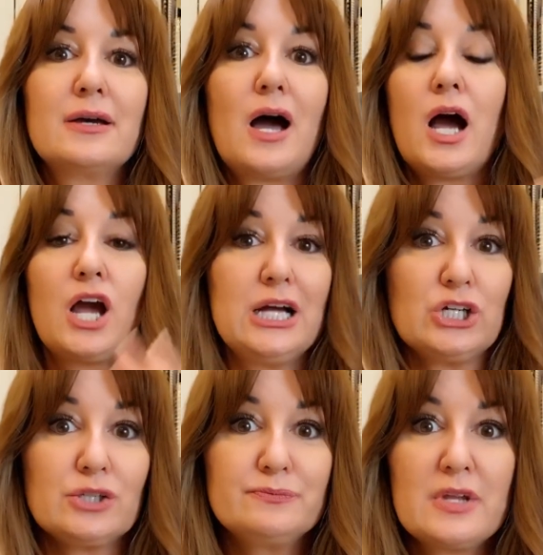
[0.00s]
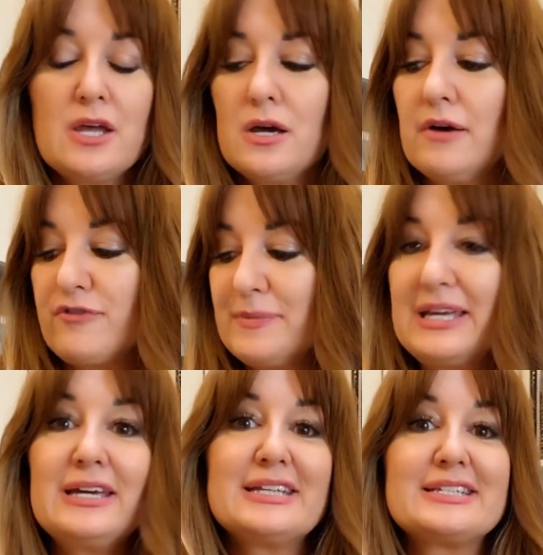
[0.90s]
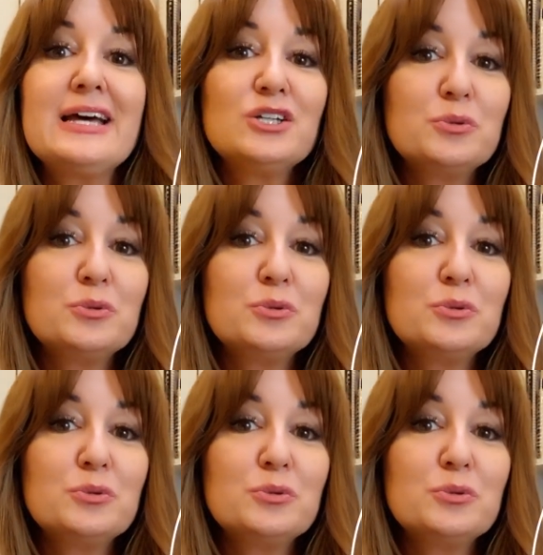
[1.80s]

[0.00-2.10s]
a color. For me, it's yellow